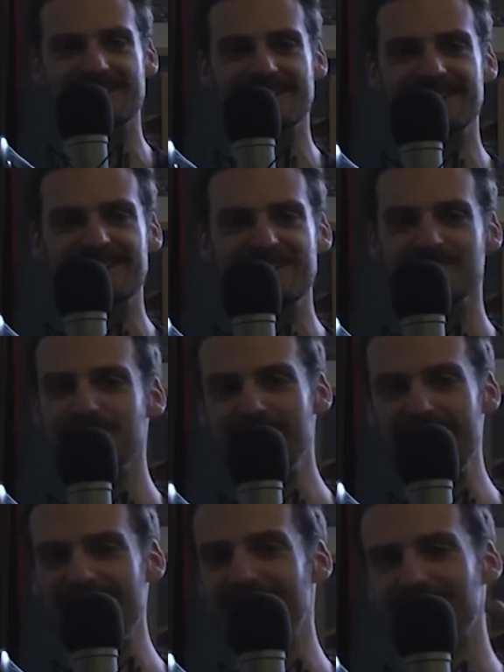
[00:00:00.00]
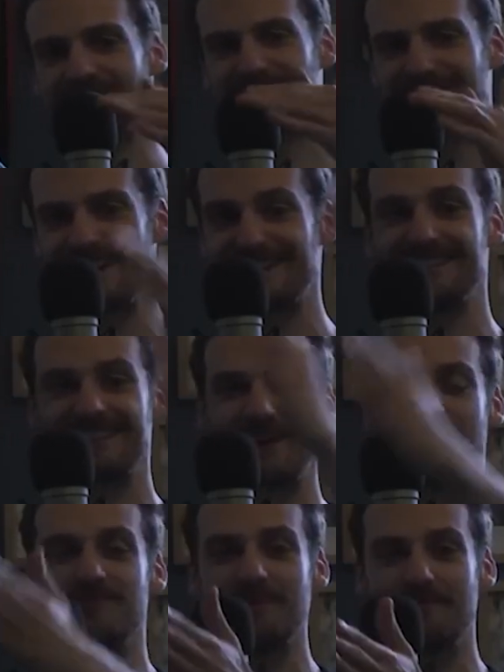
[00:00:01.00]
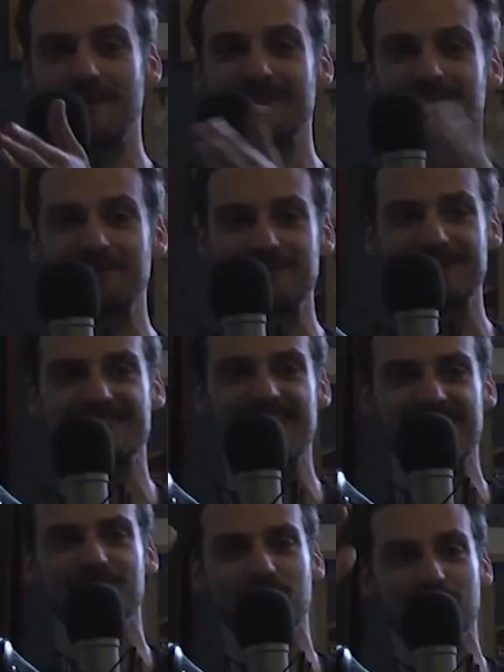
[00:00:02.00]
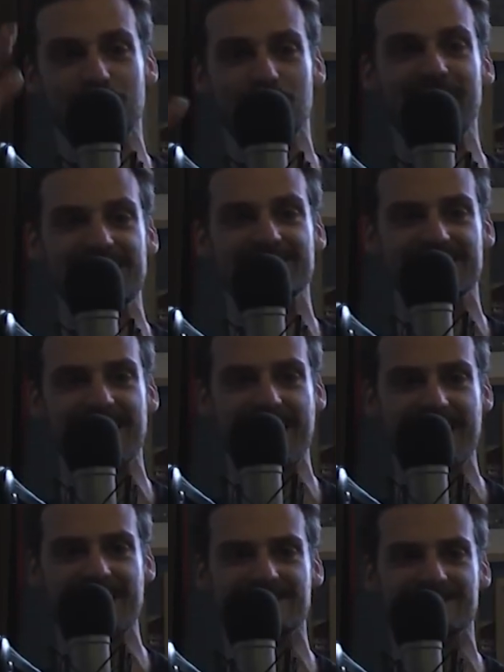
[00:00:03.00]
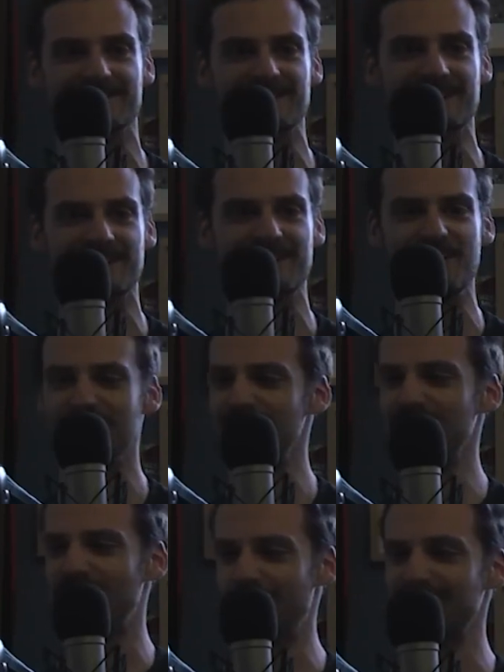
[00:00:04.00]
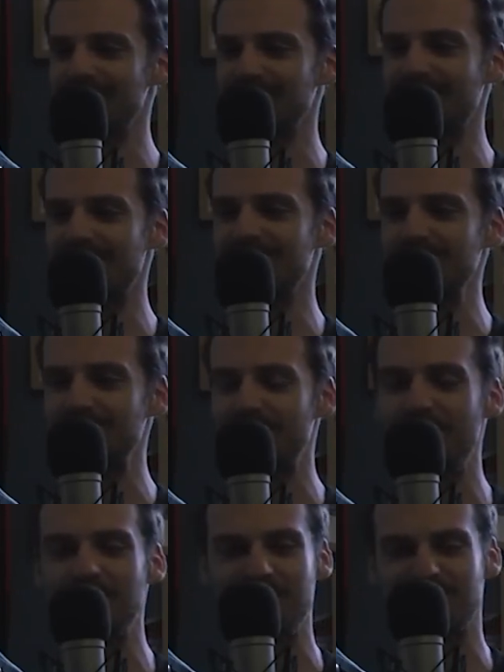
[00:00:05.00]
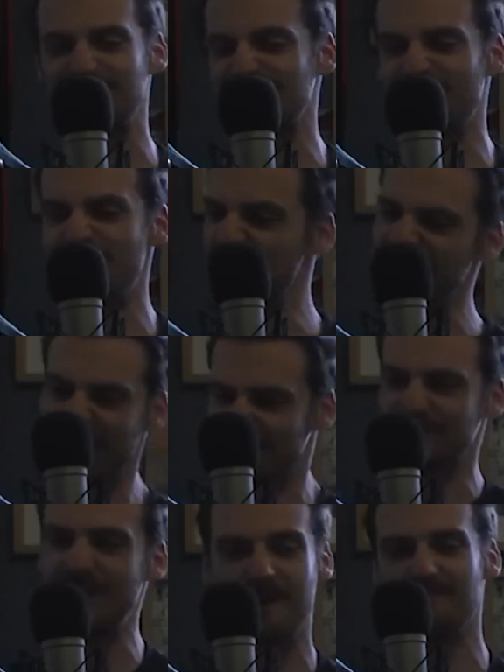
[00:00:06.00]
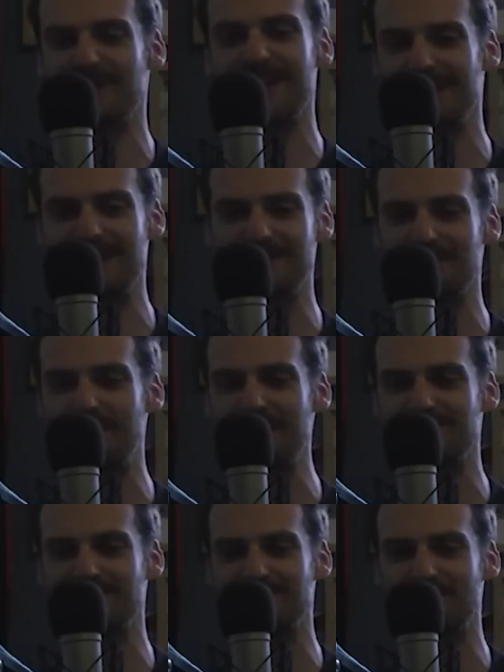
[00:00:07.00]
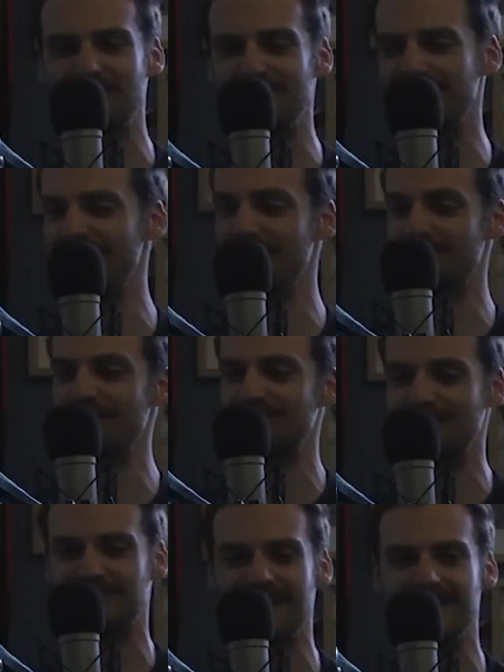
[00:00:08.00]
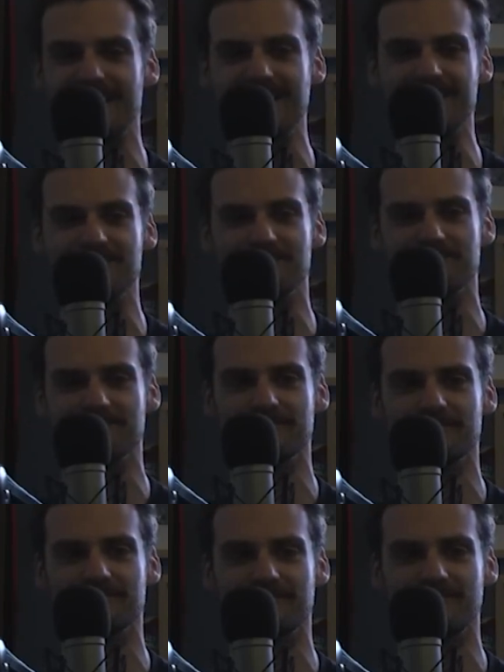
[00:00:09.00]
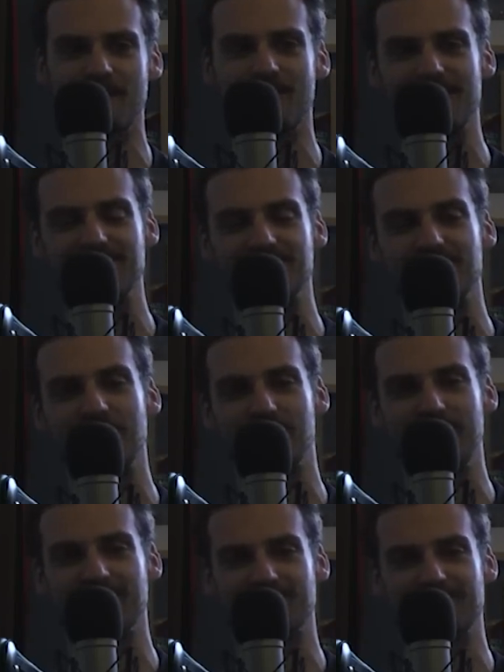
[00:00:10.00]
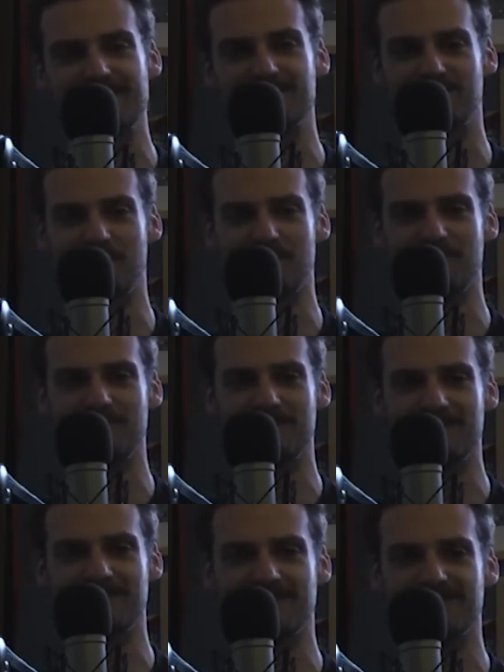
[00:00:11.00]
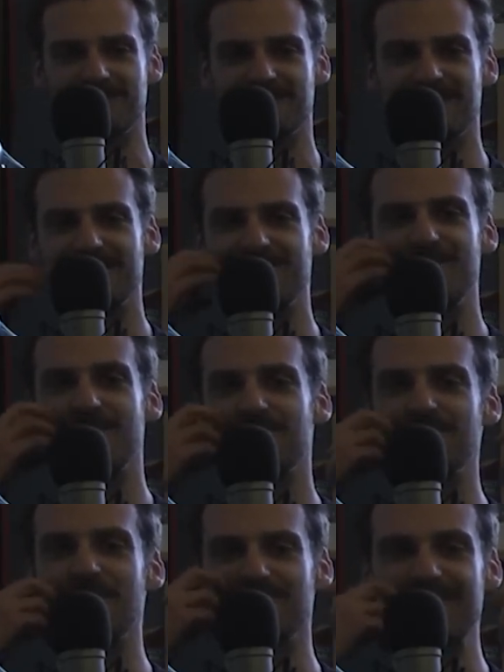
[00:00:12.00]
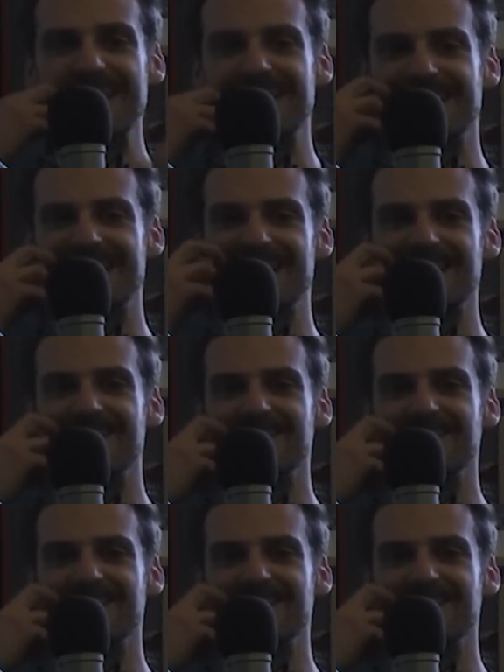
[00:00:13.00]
You let your frustrations out on the pisser because that's the place it has. You go into Sainsbury's car park, it's just like, that's it, I'm kicking the pisser's door in. You just kick it in. That's what the pisser is, bro. You're not thinking.